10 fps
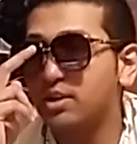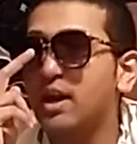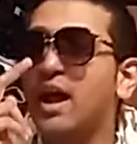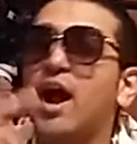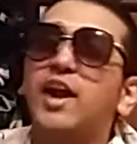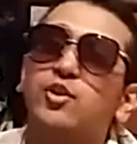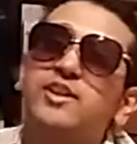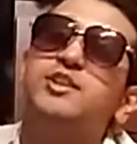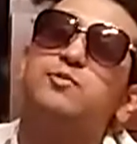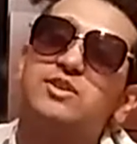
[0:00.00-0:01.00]
You gotta hire
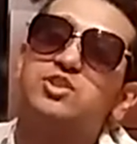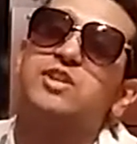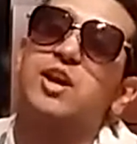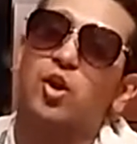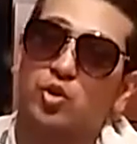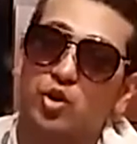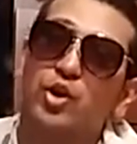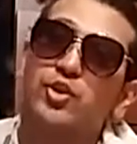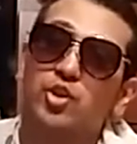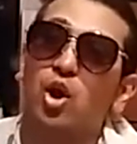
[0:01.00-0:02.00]
indie wrestlers that are
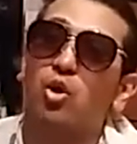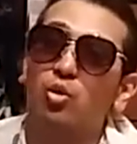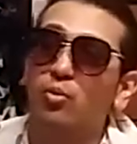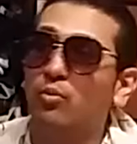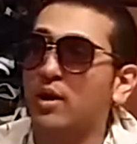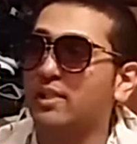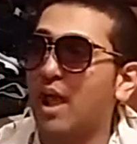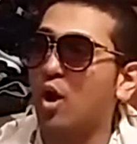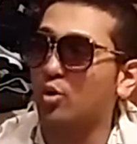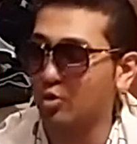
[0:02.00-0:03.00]
good, though. Like,
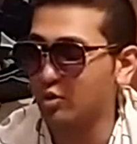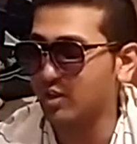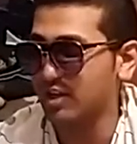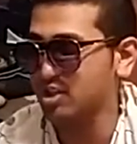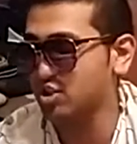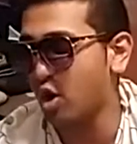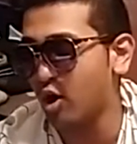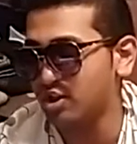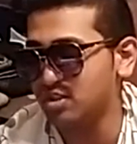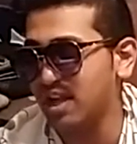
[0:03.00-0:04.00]
that are look like
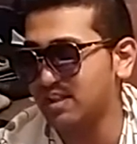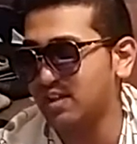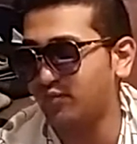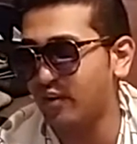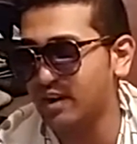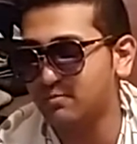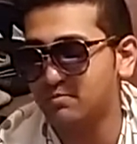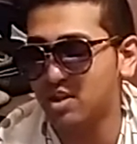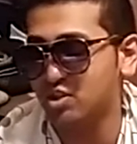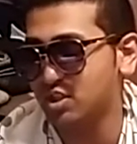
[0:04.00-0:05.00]
stars. Not these fucking
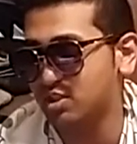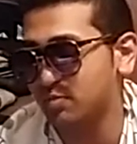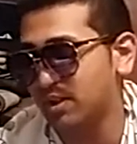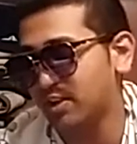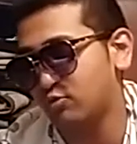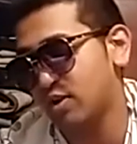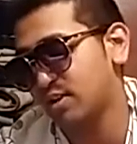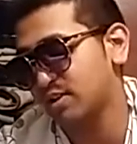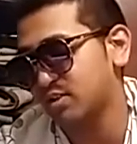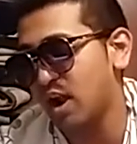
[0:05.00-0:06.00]
midgets. But, like,
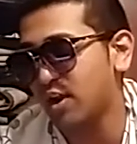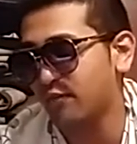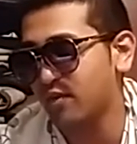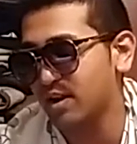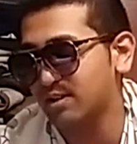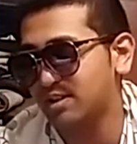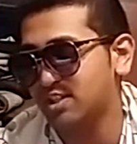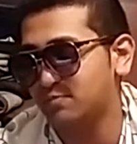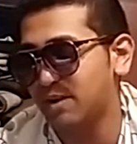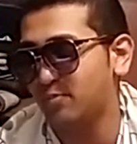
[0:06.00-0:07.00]
great, let's hire fucking
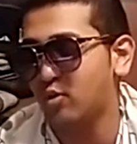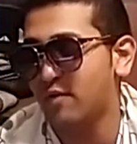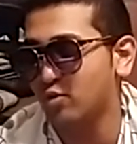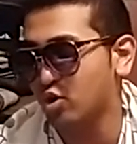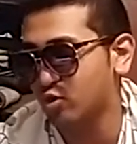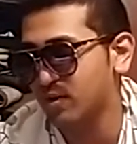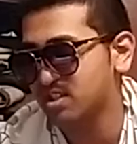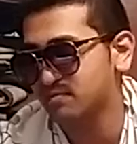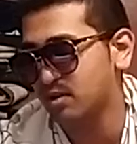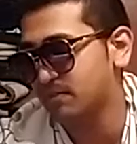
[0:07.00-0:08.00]
these people who have no
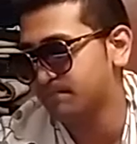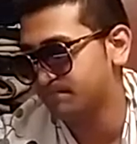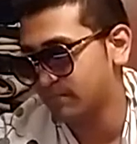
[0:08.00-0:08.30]
charisma.